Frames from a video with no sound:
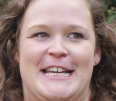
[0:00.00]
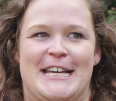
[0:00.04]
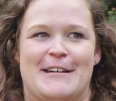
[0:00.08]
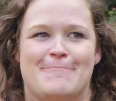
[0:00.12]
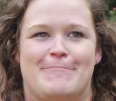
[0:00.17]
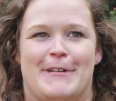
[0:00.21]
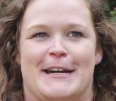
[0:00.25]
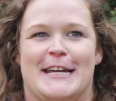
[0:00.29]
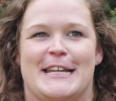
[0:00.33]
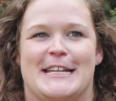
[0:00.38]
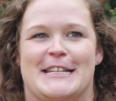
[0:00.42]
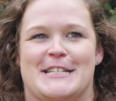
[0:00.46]

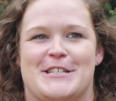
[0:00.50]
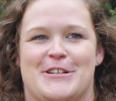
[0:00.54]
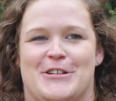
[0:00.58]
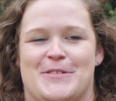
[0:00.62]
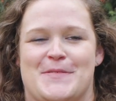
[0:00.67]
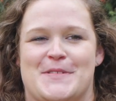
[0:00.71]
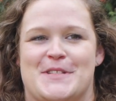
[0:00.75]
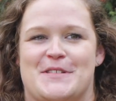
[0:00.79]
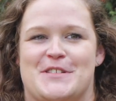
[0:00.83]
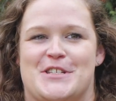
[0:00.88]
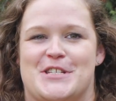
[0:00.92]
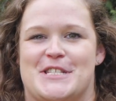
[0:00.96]
But in
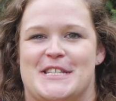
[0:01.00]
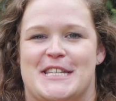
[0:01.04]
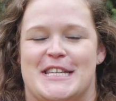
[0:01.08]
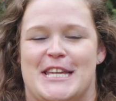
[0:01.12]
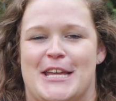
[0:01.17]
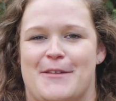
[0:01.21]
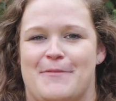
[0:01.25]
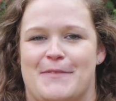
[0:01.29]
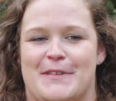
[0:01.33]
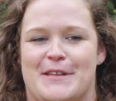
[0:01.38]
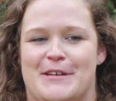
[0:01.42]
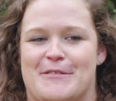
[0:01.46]
terms of just
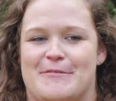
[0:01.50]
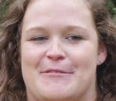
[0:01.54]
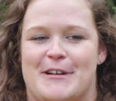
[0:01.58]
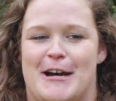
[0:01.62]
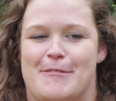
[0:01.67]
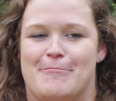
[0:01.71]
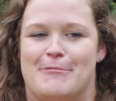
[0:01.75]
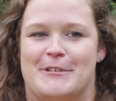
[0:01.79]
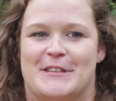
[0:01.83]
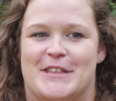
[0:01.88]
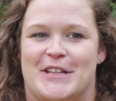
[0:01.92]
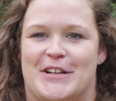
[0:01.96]
keep them
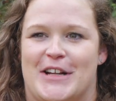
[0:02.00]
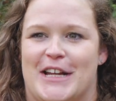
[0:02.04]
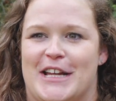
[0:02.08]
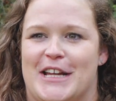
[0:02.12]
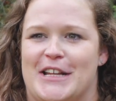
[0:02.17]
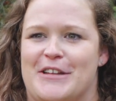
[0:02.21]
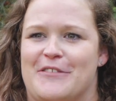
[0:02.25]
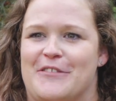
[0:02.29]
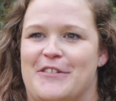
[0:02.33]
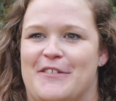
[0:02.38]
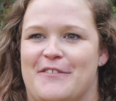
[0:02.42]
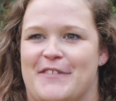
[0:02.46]
up with their
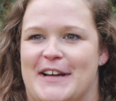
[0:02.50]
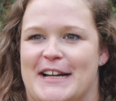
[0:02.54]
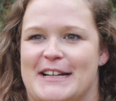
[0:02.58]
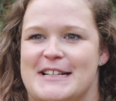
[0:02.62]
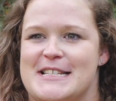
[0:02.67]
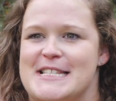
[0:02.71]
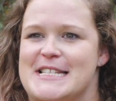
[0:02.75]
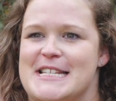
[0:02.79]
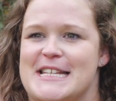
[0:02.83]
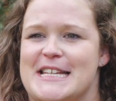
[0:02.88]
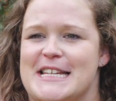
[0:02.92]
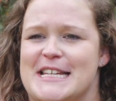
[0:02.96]
annual
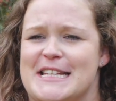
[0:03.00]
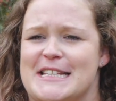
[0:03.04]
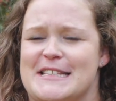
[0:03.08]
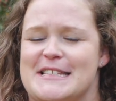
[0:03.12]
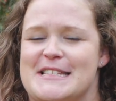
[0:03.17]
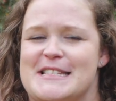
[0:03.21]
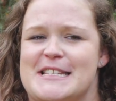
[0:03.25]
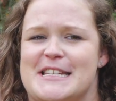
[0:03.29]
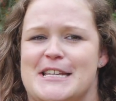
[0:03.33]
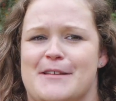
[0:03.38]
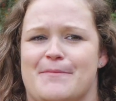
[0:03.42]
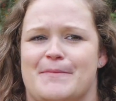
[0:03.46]

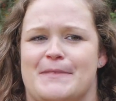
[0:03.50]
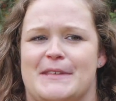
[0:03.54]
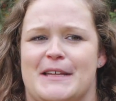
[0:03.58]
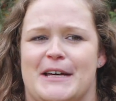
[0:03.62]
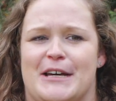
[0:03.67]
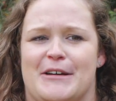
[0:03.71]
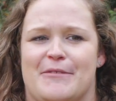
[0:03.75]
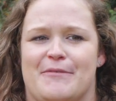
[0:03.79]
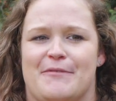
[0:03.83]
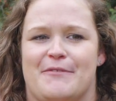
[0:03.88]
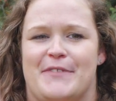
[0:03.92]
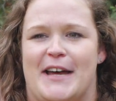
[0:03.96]
vaccines, keep
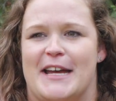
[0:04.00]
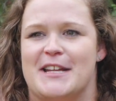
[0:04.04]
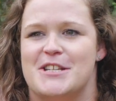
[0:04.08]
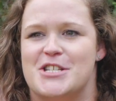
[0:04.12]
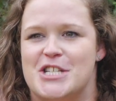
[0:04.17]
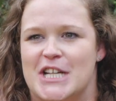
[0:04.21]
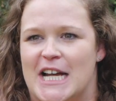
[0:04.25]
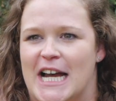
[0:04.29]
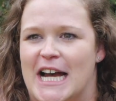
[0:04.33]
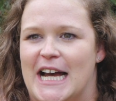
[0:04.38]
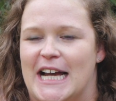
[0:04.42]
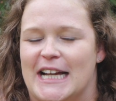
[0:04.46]
them vet
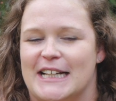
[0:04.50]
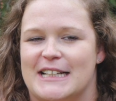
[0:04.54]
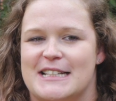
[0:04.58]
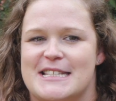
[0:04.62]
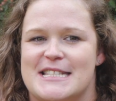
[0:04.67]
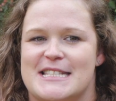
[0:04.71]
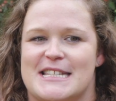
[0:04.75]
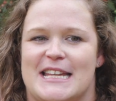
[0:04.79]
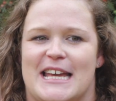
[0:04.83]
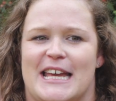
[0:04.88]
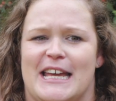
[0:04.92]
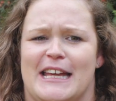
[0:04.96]

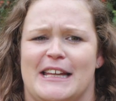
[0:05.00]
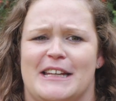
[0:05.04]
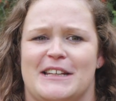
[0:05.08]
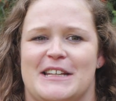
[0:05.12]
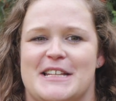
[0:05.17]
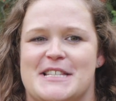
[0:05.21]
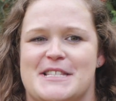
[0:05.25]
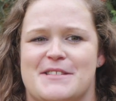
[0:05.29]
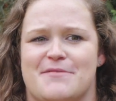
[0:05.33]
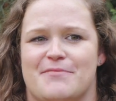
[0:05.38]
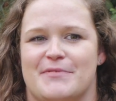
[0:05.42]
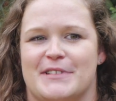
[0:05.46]
checked, and
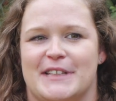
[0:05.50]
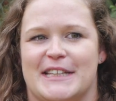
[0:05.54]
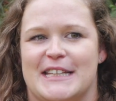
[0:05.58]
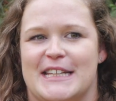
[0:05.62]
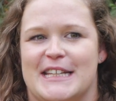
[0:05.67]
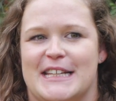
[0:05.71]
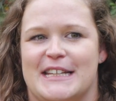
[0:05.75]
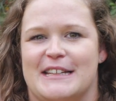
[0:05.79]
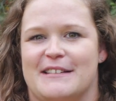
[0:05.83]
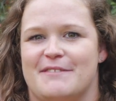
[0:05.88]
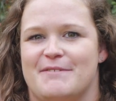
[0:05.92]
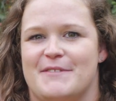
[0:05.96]
it's
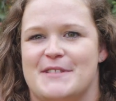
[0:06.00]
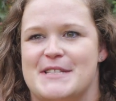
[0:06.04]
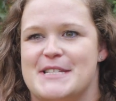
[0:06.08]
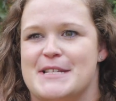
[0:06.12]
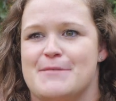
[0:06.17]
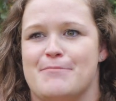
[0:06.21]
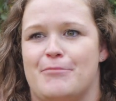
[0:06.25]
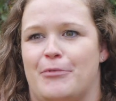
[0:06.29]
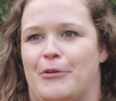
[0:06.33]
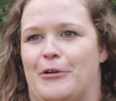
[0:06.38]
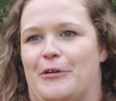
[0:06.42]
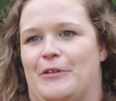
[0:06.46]
really
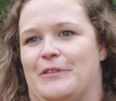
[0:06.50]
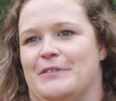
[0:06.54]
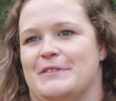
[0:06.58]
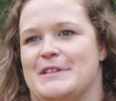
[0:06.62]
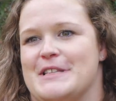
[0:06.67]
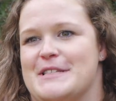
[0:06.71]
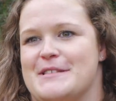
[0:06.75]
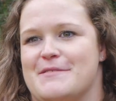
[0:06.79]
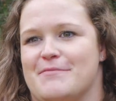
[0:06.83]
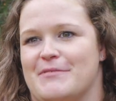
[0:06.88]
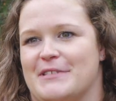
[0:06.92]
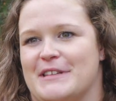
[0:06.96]
simple.
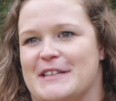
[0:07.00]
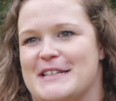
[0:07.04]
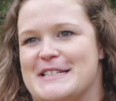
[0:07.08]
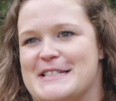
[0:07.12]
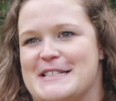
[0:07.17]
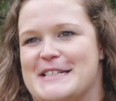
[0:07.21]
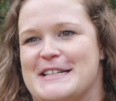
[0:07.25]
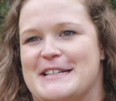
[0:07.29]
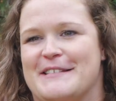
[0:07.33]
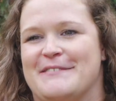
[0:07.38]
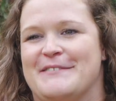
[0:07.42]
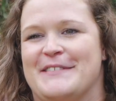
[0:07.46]
It's really
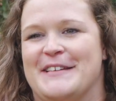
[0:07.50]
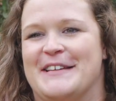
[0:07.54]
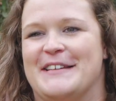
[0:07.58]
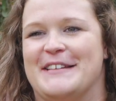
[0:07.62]
easy.